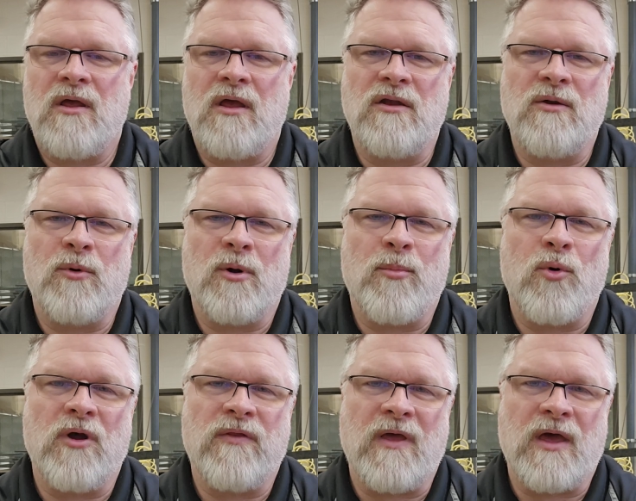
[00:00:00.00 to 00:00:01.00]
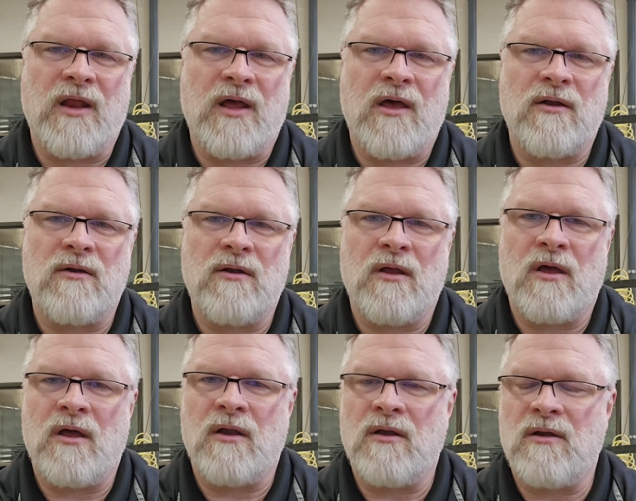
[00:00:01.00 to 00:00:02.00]
and you want to point that out.
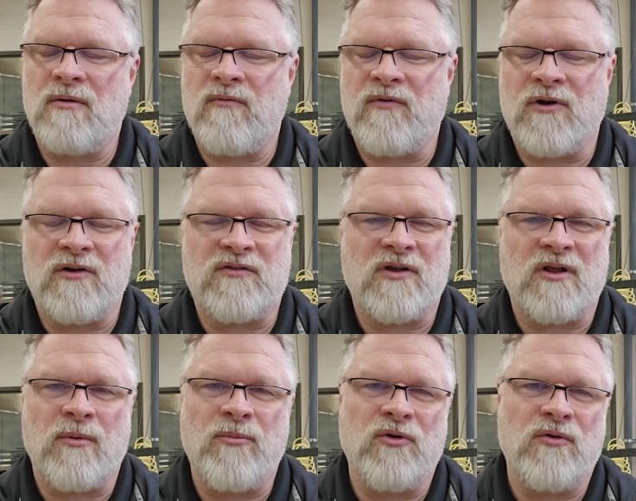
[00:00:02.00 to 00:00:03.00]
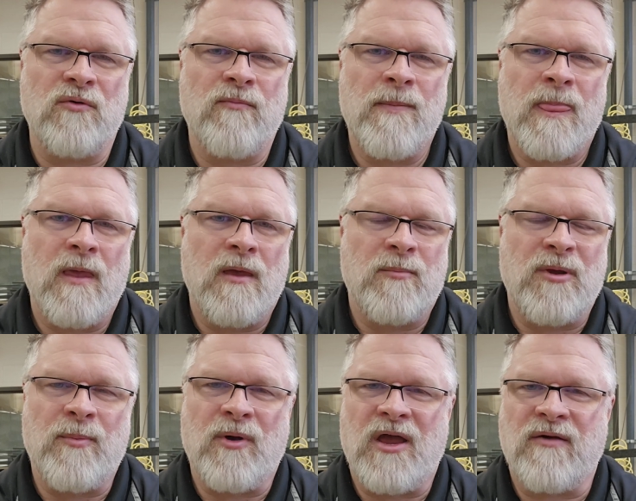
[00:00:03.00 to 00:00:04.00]
Not very seldom do
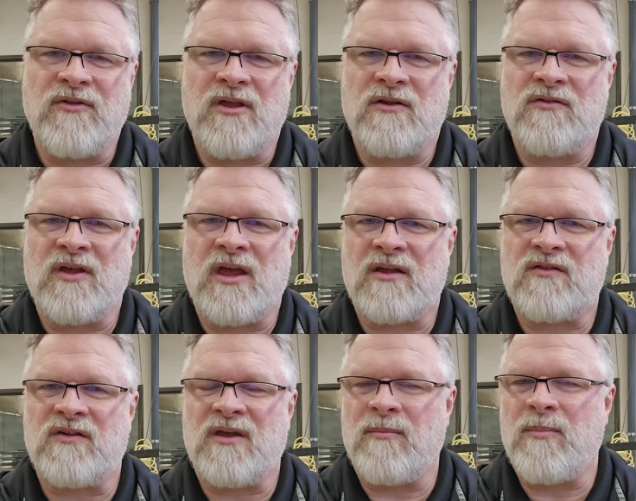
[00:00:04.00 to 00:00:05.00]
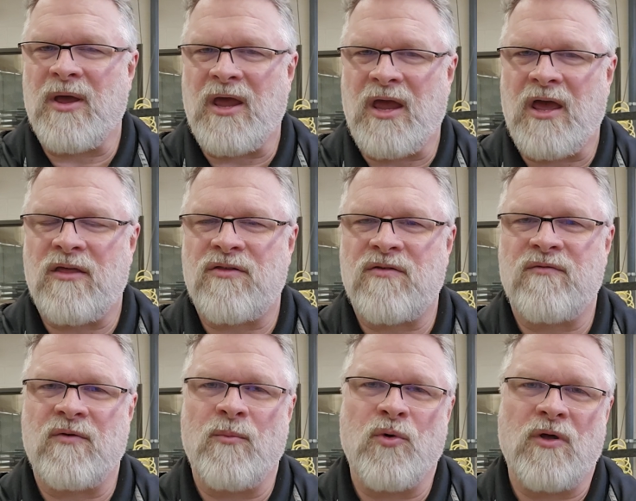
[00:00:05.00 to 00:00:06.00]
people have the exact same path
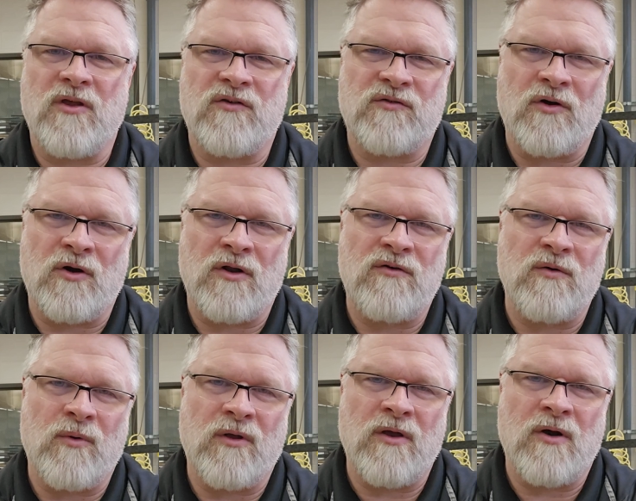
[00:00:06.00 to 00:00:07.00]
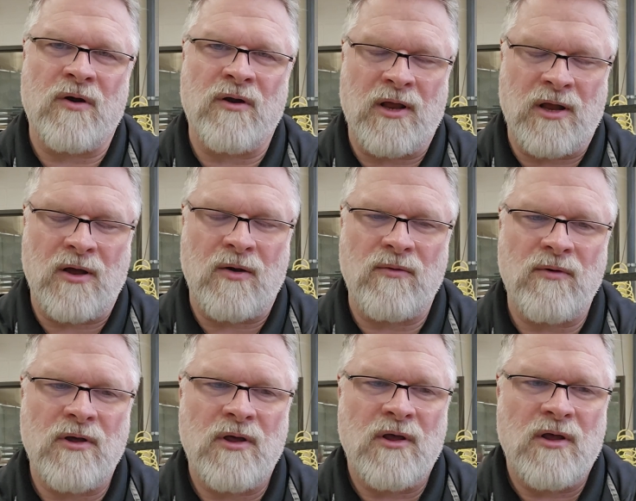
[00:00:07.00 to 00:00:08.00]
from where they started to where they are now.
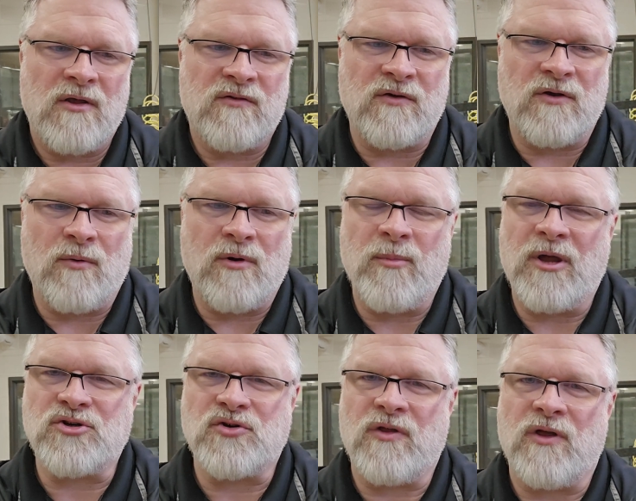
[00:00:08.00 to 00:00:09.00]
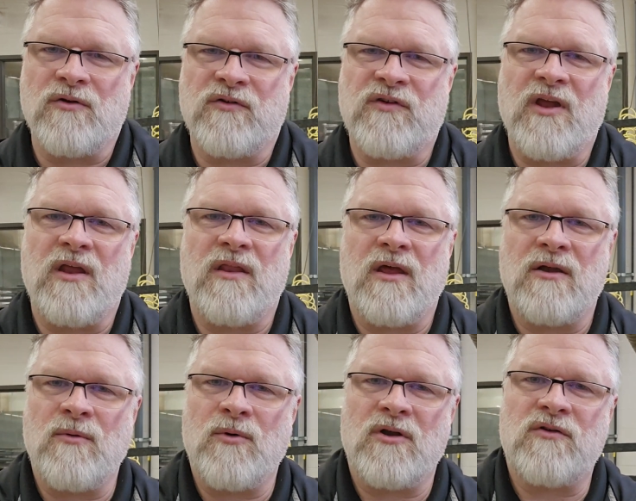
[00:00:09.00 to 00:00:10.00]
So you want to make sure they understand
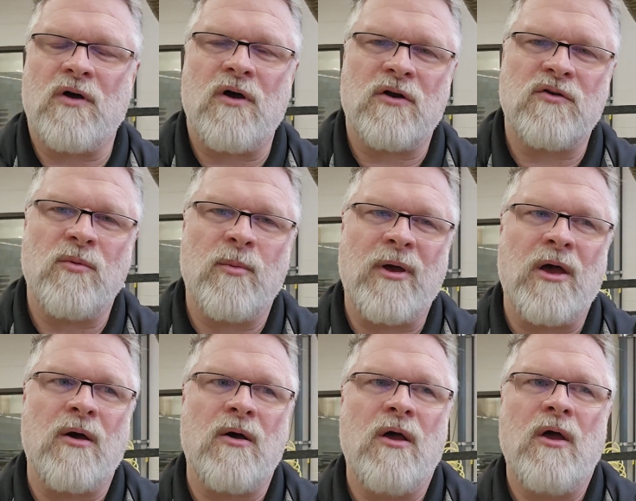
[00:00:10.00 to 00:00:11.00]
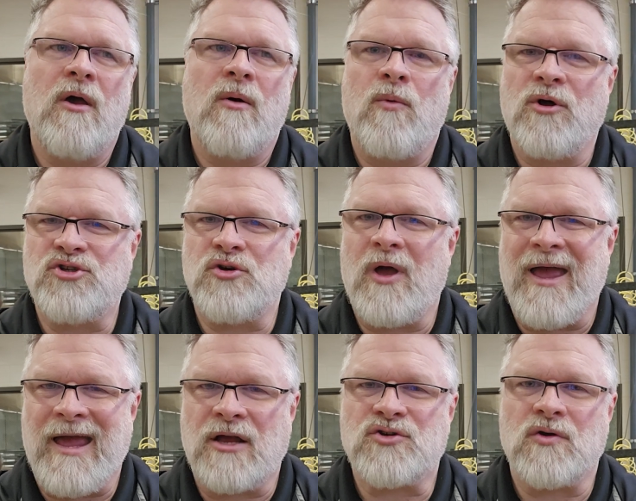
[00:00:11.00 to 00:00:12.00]
that. You want to talk to them about what you
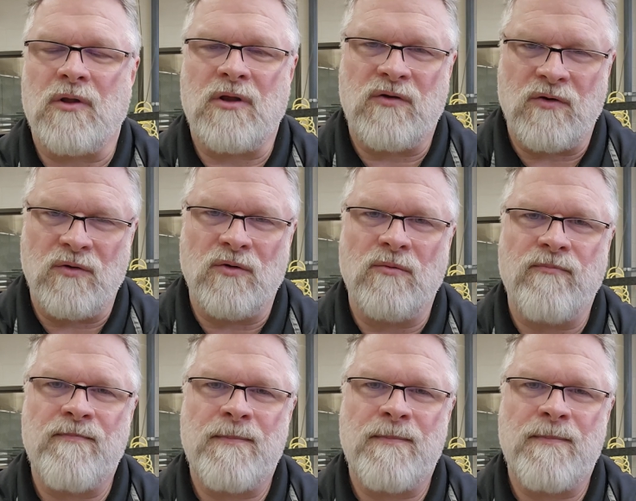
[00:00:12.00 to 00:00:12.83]
actually do.